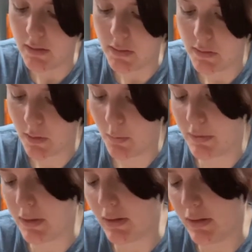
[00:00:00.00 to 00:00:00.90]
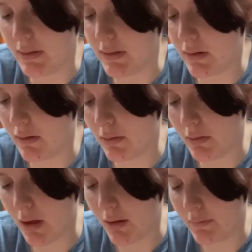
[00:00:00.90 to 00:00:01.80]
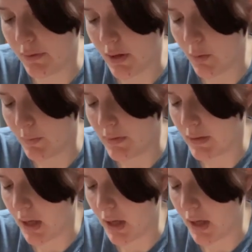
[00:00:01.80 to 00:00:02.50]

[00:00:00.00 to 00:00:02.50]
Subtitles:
So we'll tuck these in our little envelopes.